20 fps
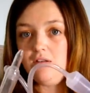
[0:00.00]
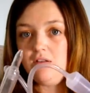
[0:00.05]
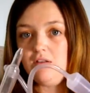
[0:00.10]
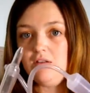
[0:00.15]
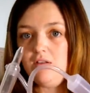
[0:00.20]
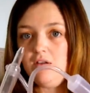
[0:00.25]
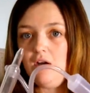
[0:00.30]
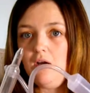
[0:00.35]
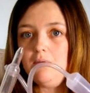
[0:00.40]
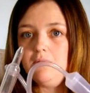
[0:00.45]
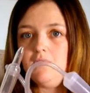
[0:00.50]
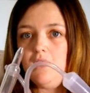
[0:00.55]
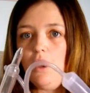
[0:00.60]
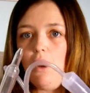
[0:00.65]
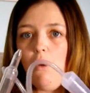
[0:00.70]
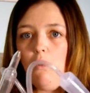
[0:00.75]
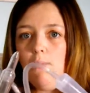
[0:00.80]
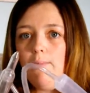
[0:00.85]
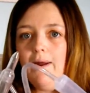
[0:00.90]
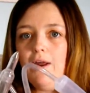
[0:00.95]
because I was like,
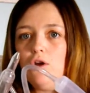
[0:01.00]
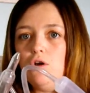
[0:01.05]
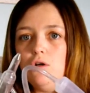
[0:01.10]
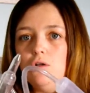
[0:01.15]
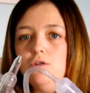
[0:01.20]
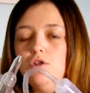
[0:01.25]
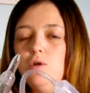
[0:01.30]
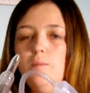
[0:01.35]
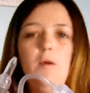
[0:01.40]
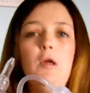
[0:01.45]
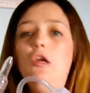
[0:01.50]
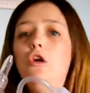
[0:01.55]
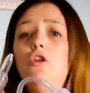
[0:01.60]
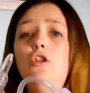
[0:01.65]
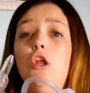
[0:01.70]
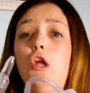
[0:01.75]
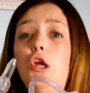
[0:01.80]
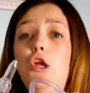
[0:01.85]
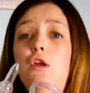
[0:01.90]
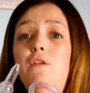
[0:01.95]
oh my god, if you put it on
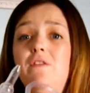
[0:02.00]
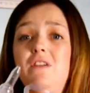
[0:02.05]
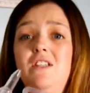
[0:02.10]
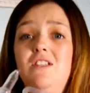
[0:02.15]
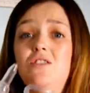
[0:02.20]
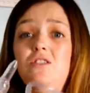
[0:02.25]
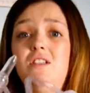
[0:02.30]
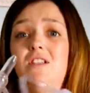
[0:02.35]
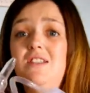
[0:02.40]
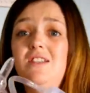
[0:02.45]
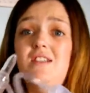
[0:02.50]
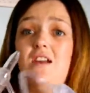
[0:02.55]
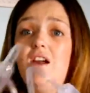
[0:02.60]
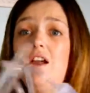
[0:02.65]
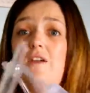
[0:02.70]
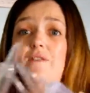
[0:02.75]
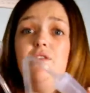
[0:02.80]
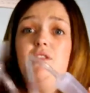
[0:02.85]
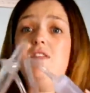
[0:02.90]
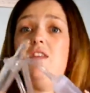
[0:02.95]
the Hoover, it's going to suck
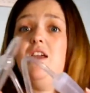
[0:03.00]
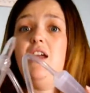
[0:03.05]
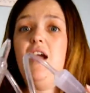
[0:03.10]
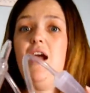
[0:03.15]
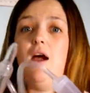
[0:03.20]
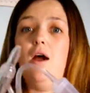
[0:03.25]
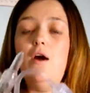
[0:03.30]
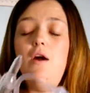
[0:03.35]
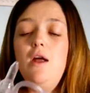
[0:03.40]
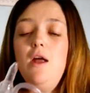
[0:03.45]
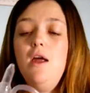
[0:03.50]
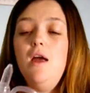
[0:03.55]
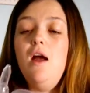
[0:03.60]
everything out.